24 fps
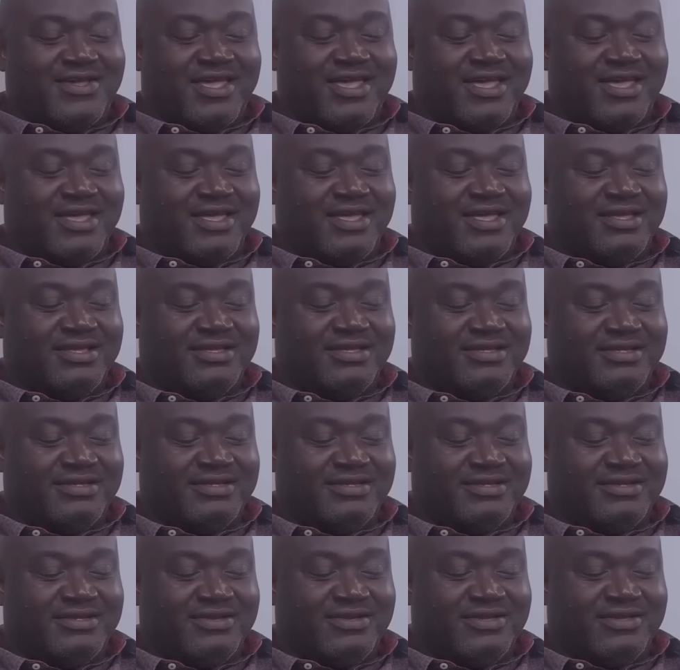Okay.
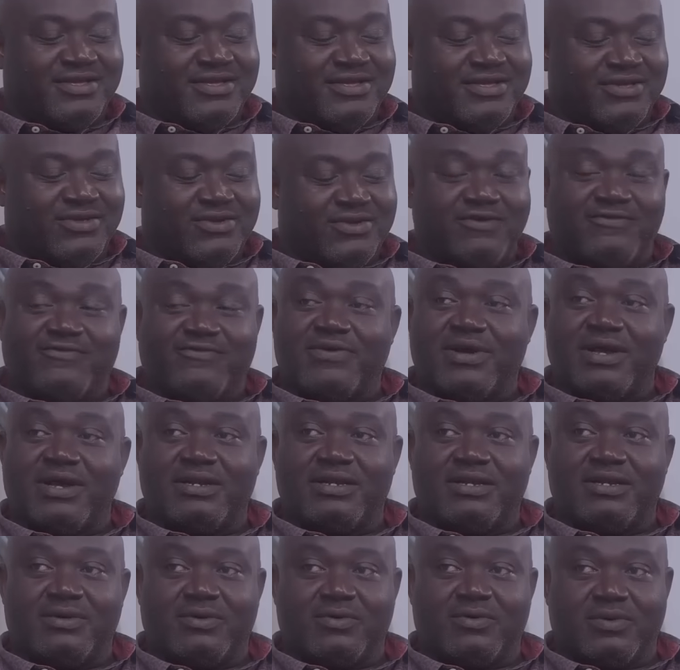Your
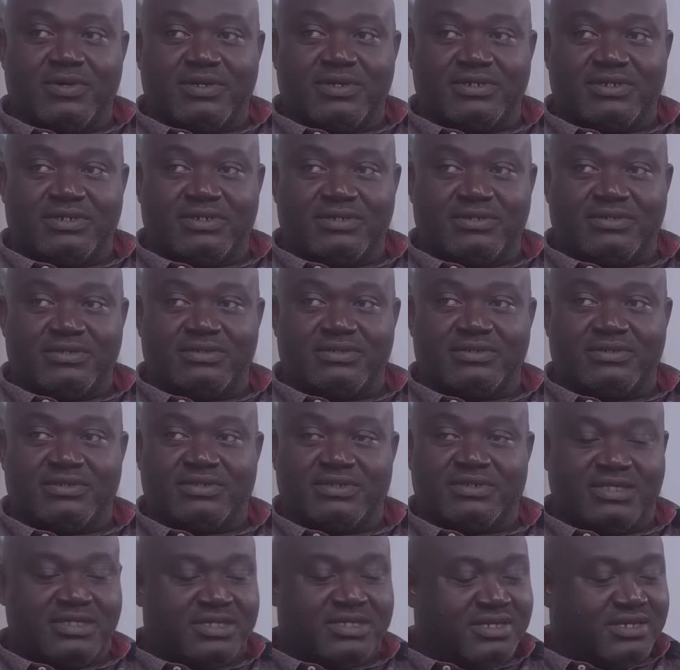final question.
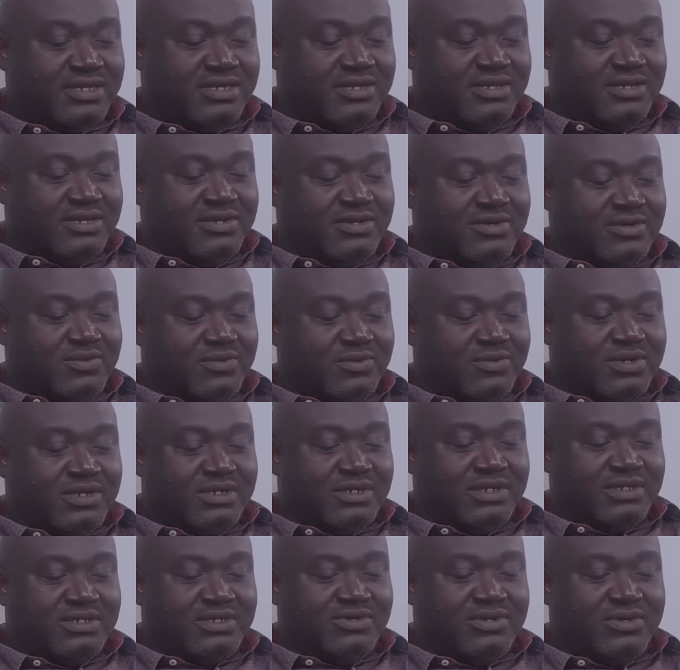What
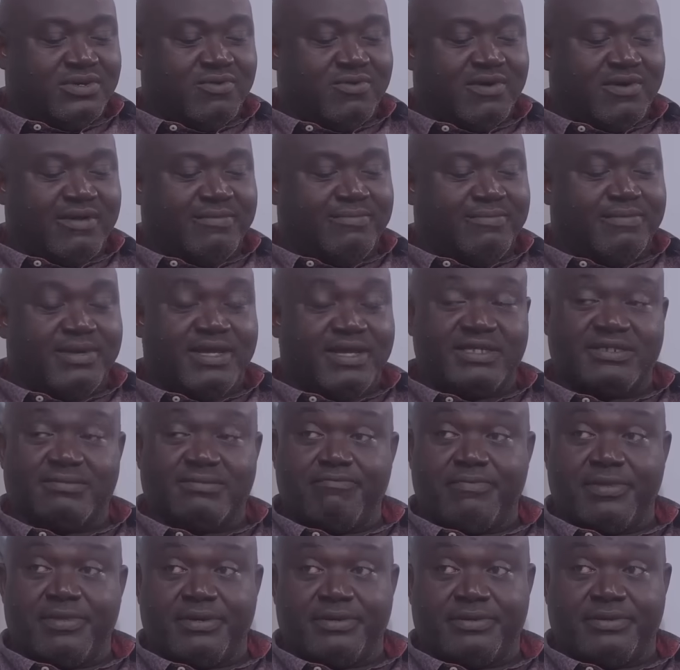is your wife's best
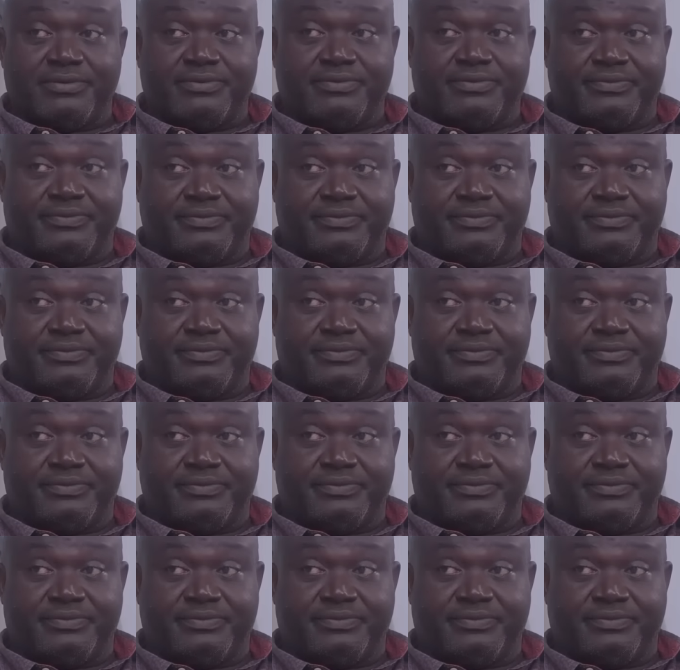meal?